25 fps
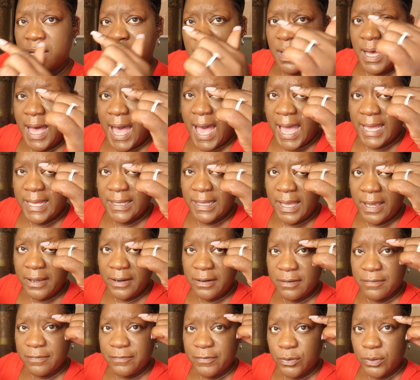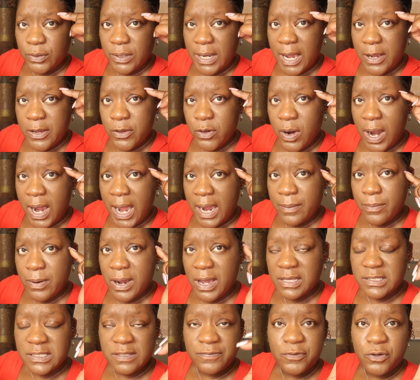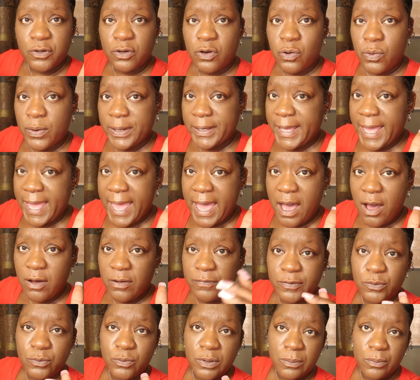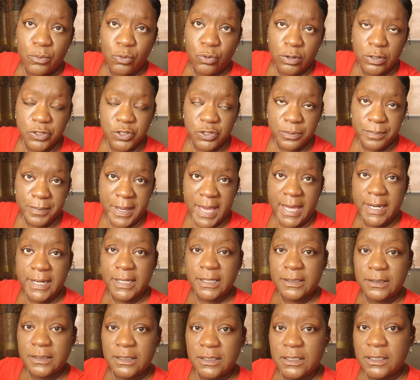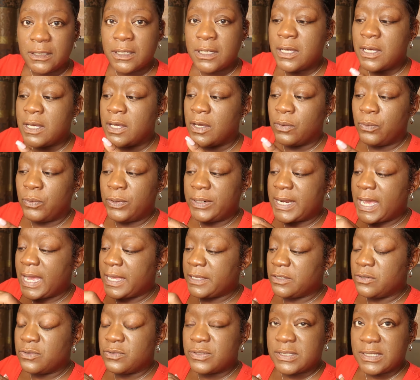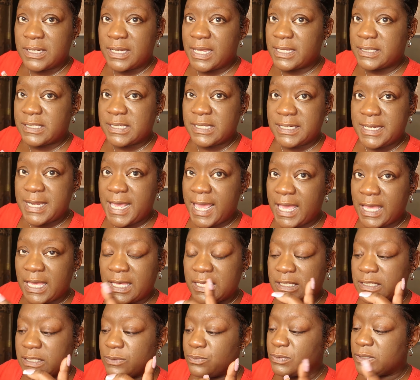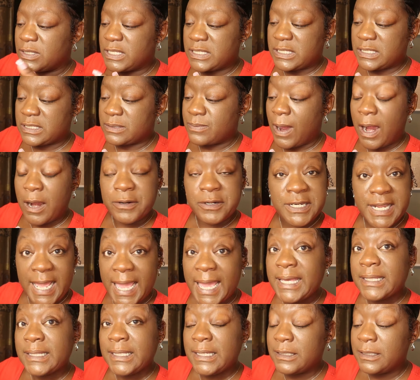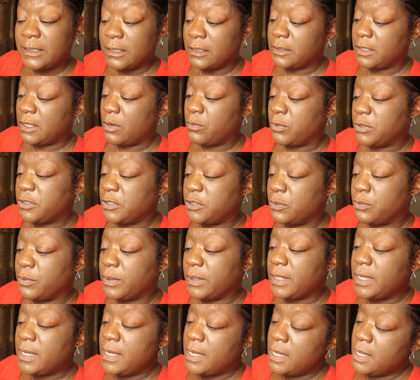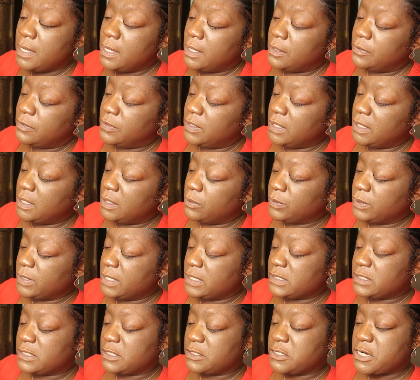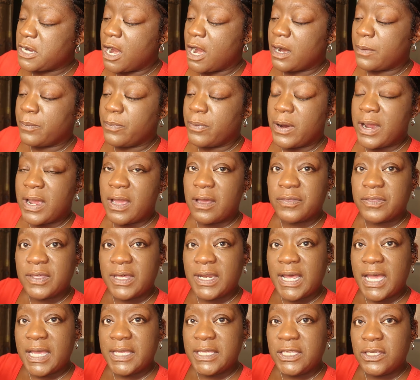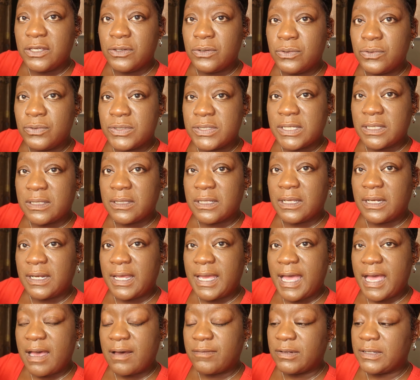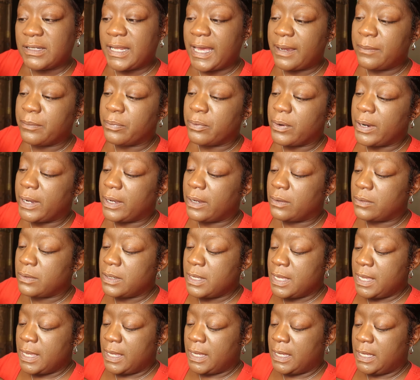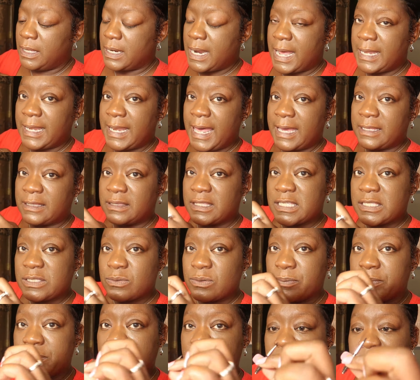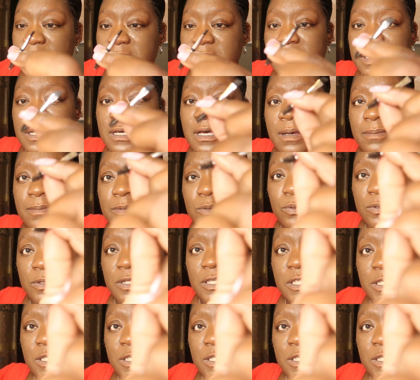highlighter for your eyebrows if you're going out, if you want a more dramatic look. We're not using that today because this is our daily look that we're doing. Then it's the dark brown that I use, and then they have a light brown. And I like this one because it comes with the